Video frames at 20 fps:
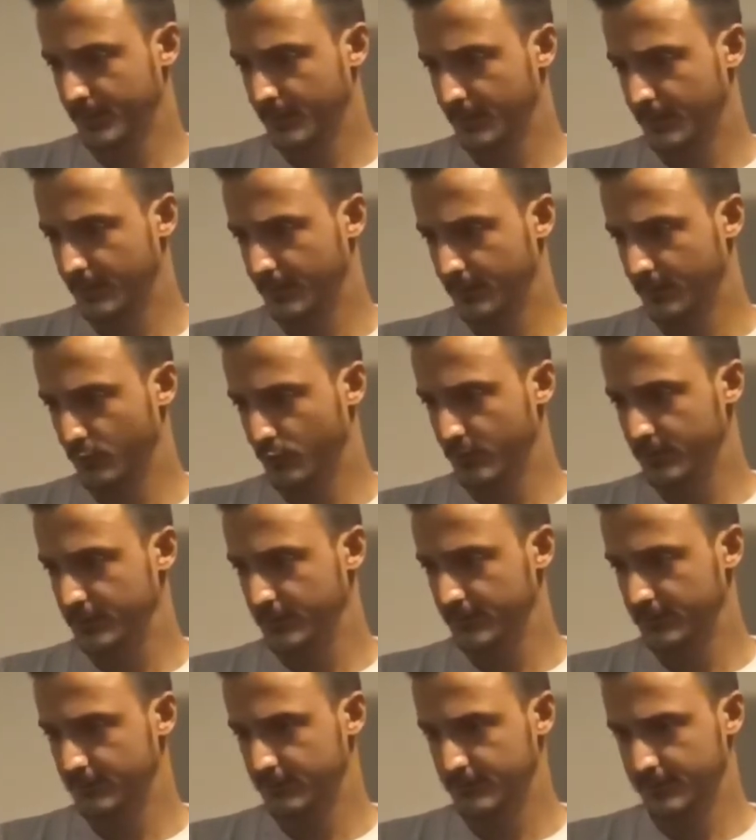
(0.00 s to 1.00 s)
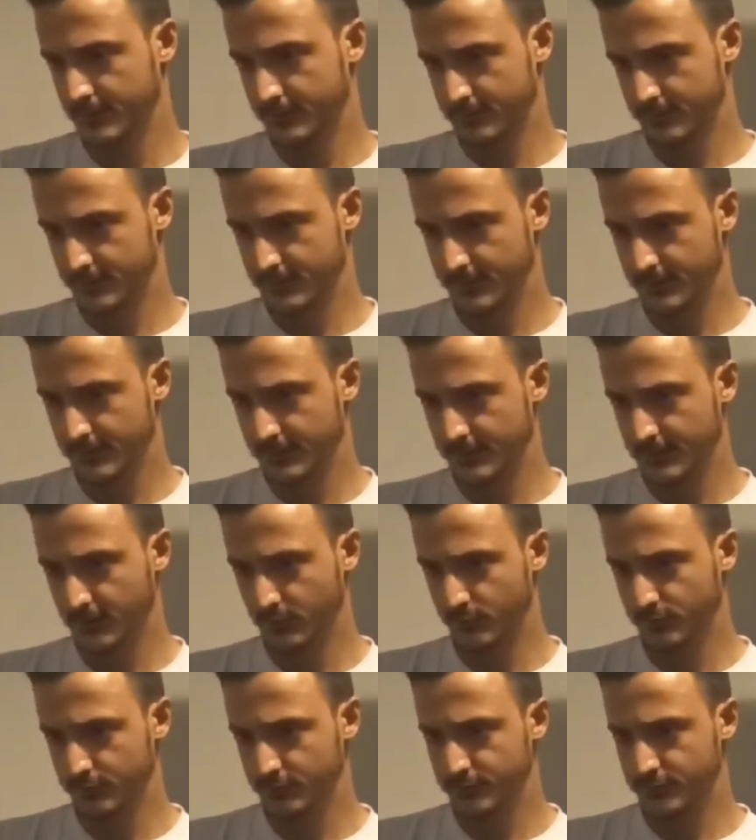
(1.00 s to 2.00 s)
One other thing, okay, that I
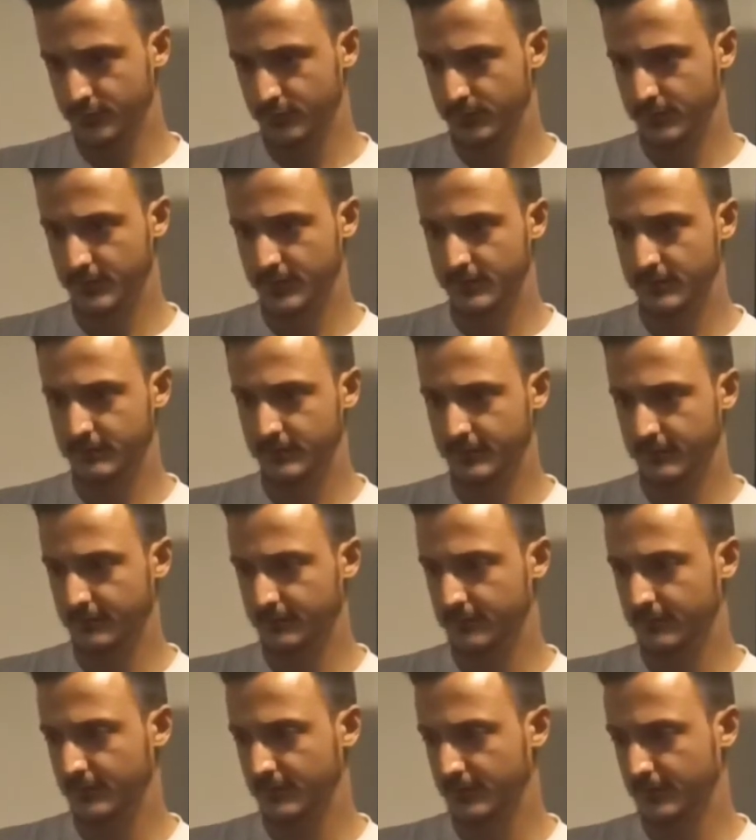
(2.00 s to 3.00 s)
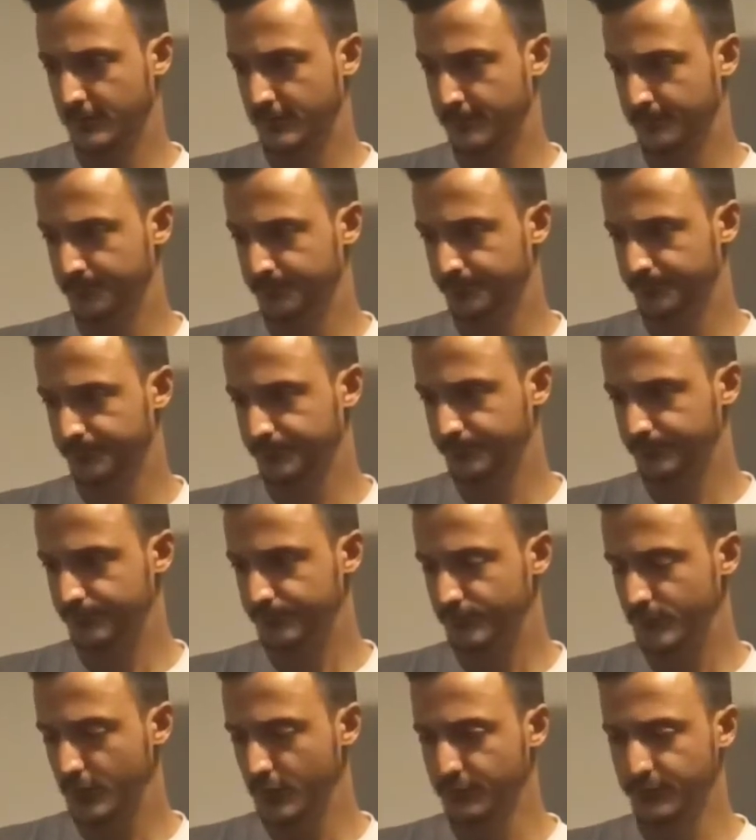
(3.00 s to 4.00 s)
will show here, it's the
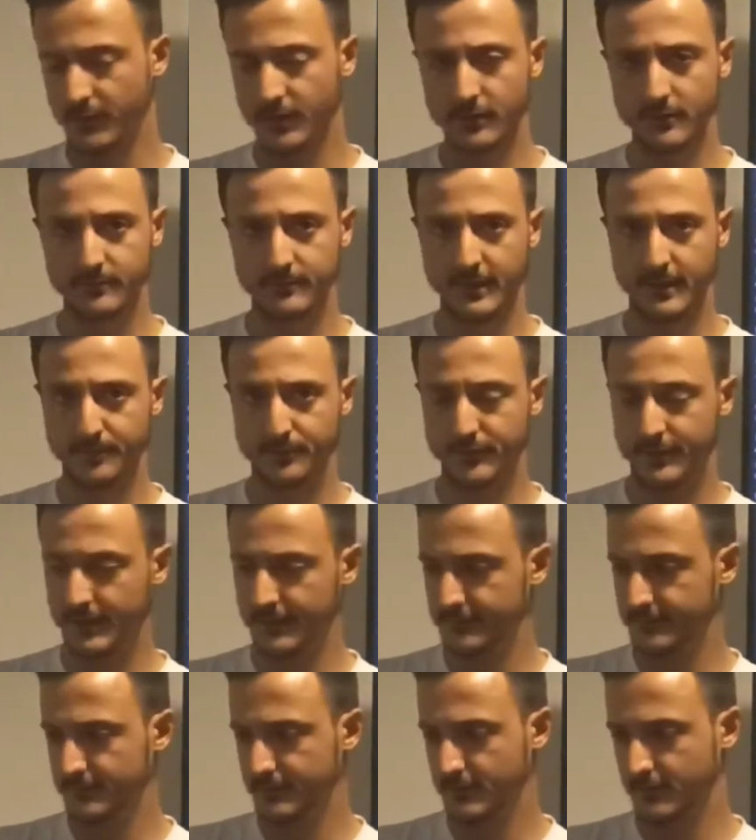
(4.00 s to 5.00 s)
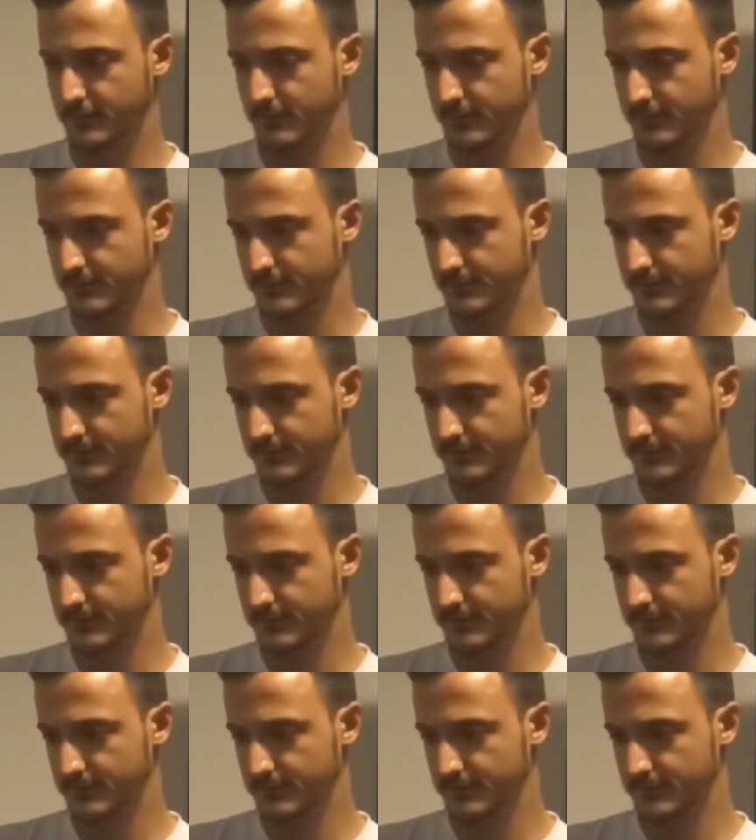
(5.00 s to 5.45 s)
volume by price. And look,